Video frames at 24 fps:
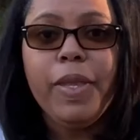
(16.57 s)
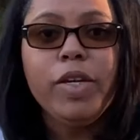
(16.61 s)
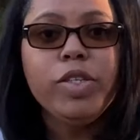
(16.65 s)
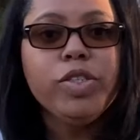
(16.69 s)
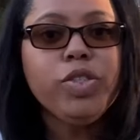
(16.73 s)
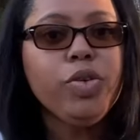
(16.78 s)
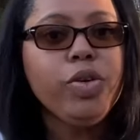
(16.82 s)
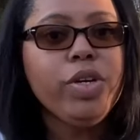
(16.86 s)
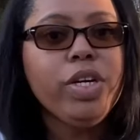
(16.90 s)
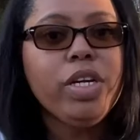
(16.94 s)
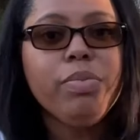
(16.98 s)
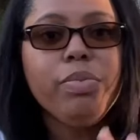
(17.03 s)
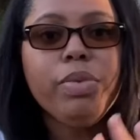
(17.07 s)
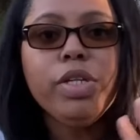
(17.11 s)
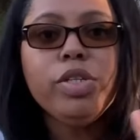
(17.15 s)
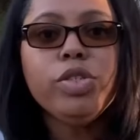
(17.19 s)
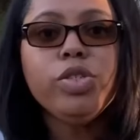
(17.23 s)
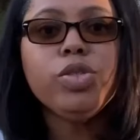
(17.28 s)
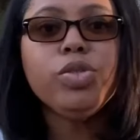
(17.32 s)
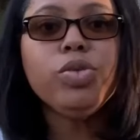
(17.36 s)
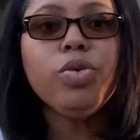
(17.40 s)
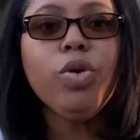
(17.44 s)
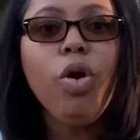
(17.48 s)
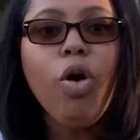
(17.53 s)
so you can build
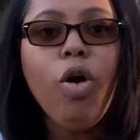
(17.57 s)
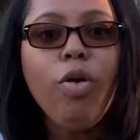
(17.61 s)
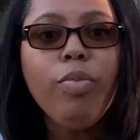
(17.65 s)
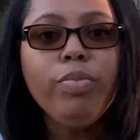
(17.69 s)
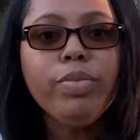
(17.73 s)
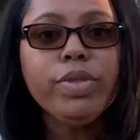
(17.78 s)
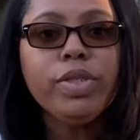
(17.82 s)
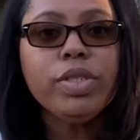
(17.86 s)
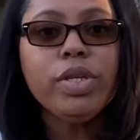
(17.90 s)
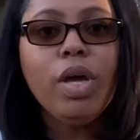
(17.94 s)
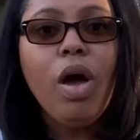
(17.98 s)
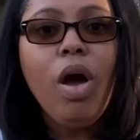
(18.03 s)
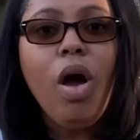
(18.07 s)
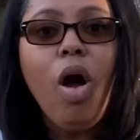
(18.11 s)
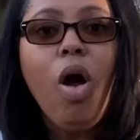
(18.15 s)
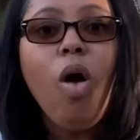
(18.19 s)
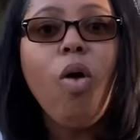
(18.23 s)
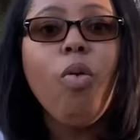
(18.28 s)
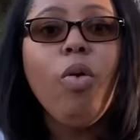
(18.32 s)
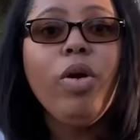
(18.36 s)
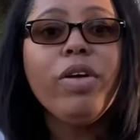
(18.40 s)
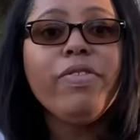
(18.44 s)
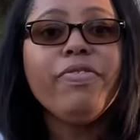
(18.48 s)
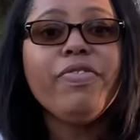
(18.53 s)
2 homes
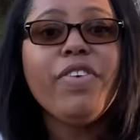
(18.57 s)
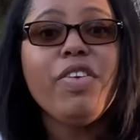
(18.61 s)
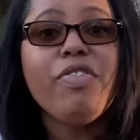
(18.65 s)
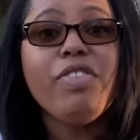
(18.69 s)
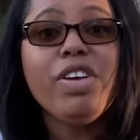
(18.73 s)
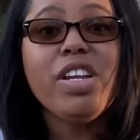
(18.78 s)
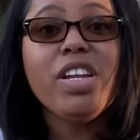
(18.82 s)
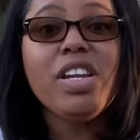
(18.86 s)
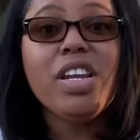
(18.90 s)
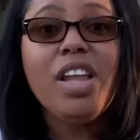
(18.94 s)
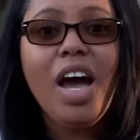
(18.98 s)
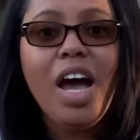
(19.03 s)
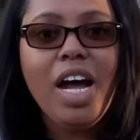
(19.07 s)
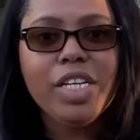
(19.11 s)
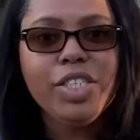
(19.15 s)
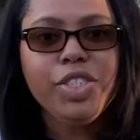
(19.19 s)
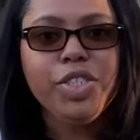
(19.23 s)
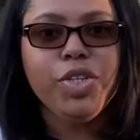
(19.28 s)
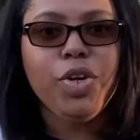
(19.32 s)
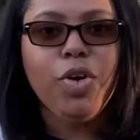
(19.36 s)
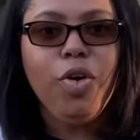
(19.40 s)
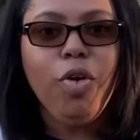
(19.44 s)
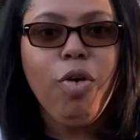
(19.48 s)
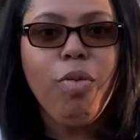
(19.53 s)
or one very large
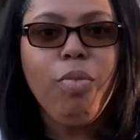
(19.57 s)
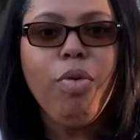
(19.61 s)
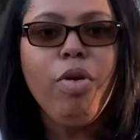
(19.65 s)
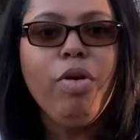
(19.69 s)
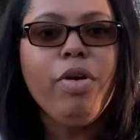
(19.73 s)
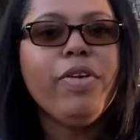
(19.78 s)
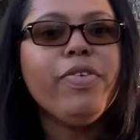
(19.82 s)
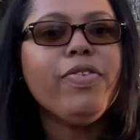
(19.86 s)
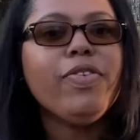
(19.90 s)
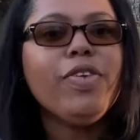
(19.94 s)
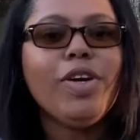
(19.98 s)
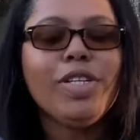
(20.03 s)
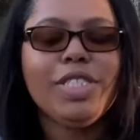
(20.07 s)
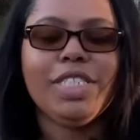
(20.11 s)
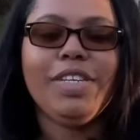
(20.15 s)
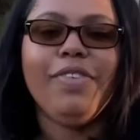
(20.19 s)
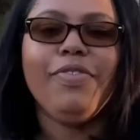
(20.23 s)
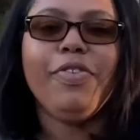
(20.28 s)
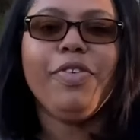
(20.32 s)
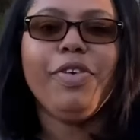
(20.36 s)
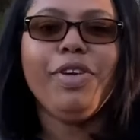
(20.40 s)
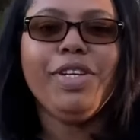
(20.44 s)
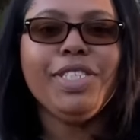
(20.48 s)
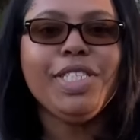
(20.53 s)
home with lots
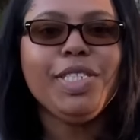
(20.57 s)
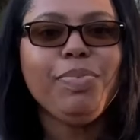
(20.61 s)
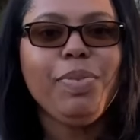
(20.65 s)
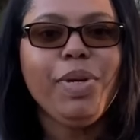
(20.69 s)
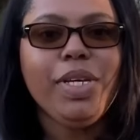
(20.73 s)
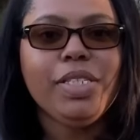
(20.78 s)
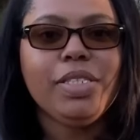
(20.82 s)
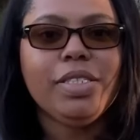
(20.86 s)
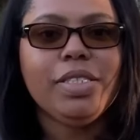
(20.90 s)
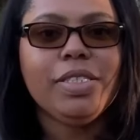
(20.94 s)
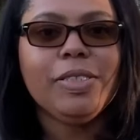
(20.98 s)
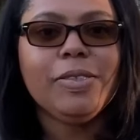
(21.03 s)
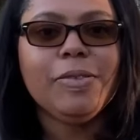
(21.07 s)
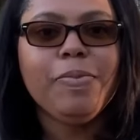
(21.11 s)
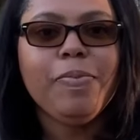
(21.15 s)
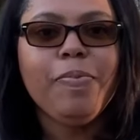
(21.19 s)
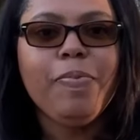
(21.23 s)
of green space.